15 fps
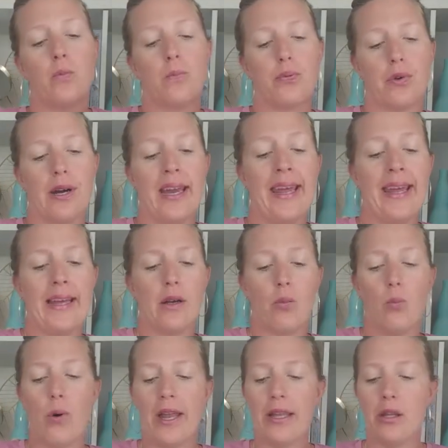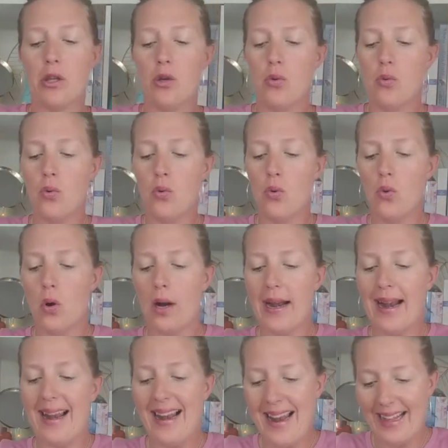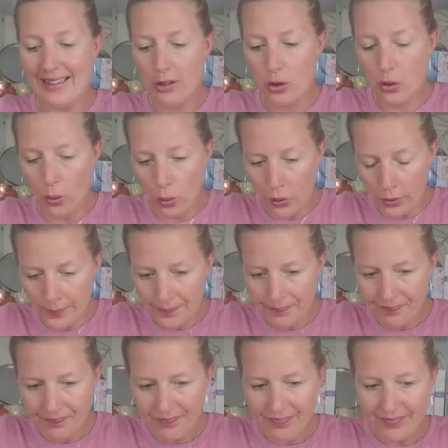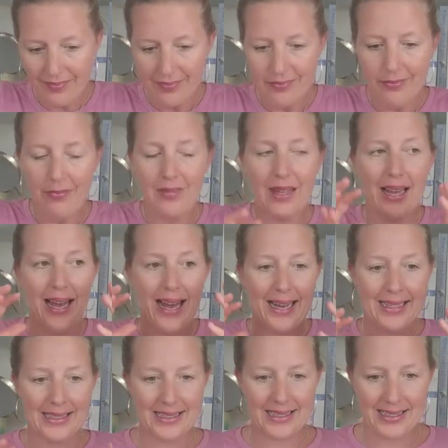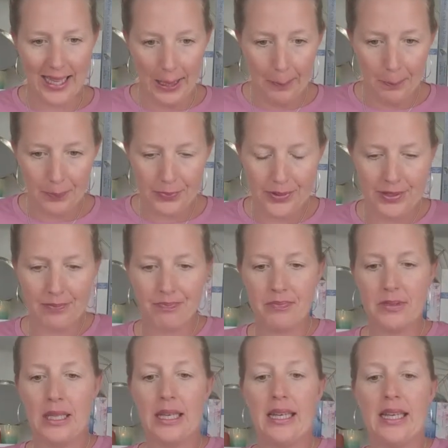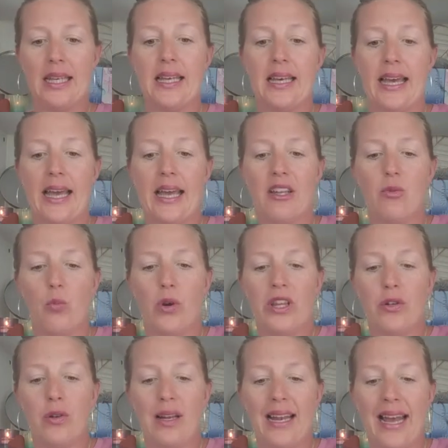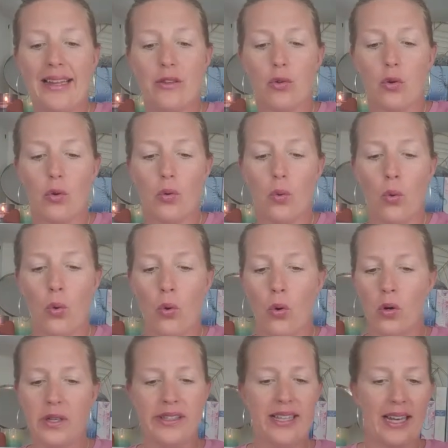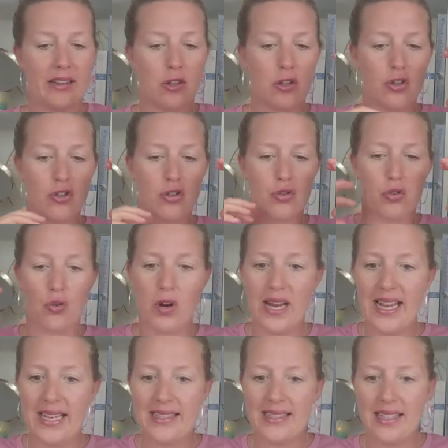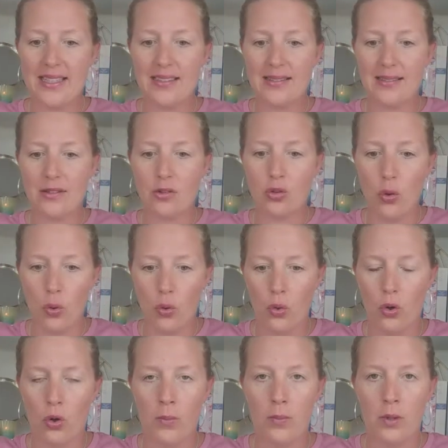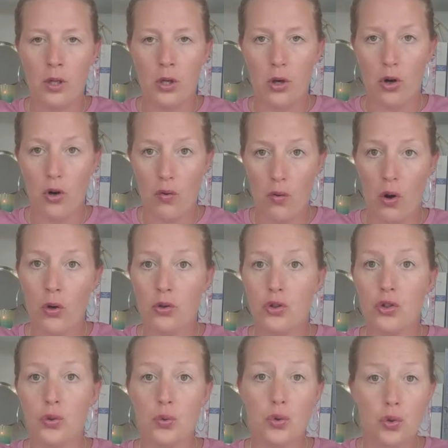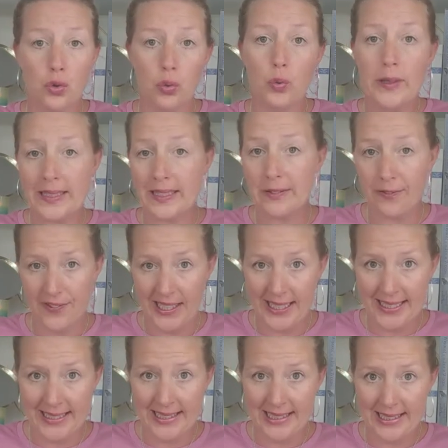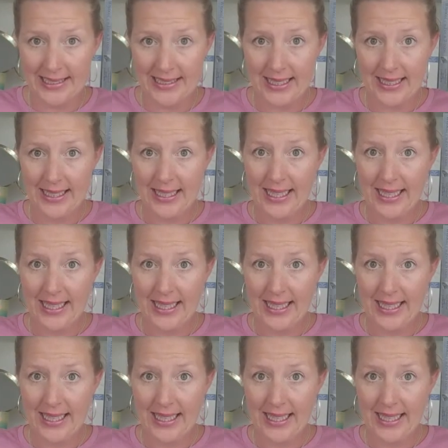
to break when you let go, accept, and when you let all that crazy storm around you do its things,